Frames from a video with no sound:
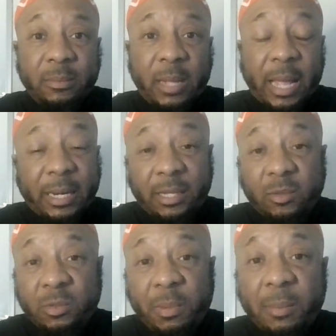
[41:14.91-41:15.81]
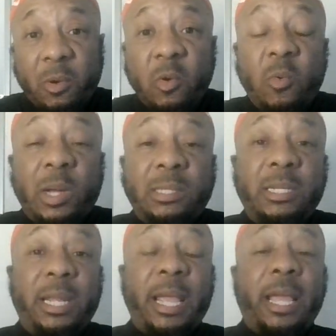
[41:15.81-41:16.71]
And these was people who
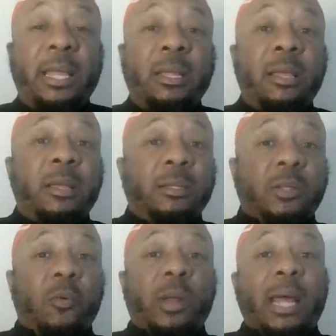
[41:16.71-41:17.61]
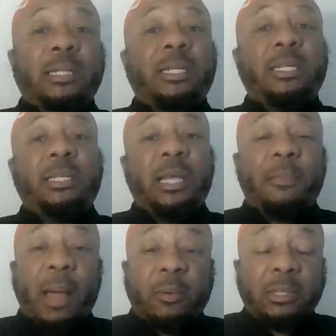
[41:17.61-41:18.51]
wasn't dead. So when I seen
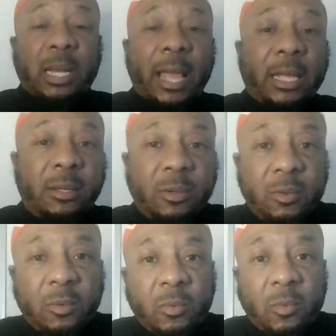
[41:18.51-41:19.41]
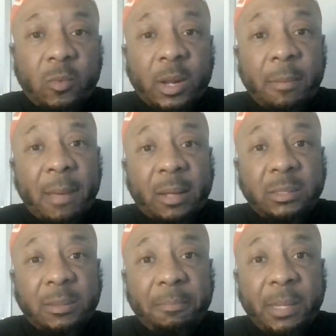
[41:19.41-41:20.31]
them, I was like, what about
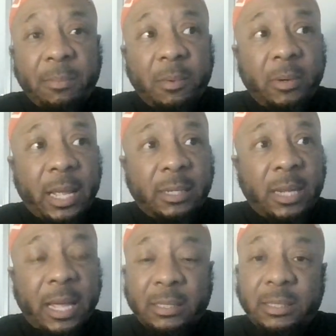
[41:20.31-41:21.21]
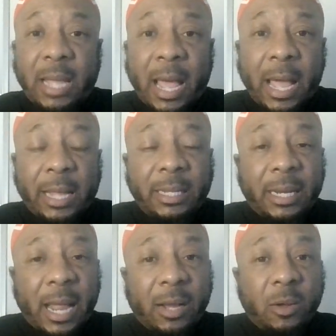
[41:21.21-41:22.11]
some people that has died?
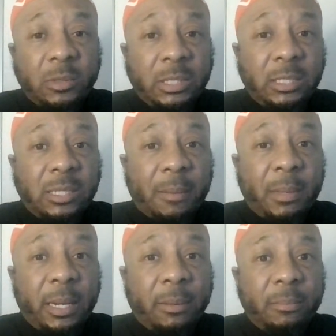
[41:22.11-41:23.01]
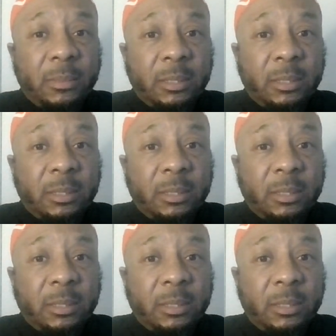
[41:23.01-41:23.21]
Can I go see some of them?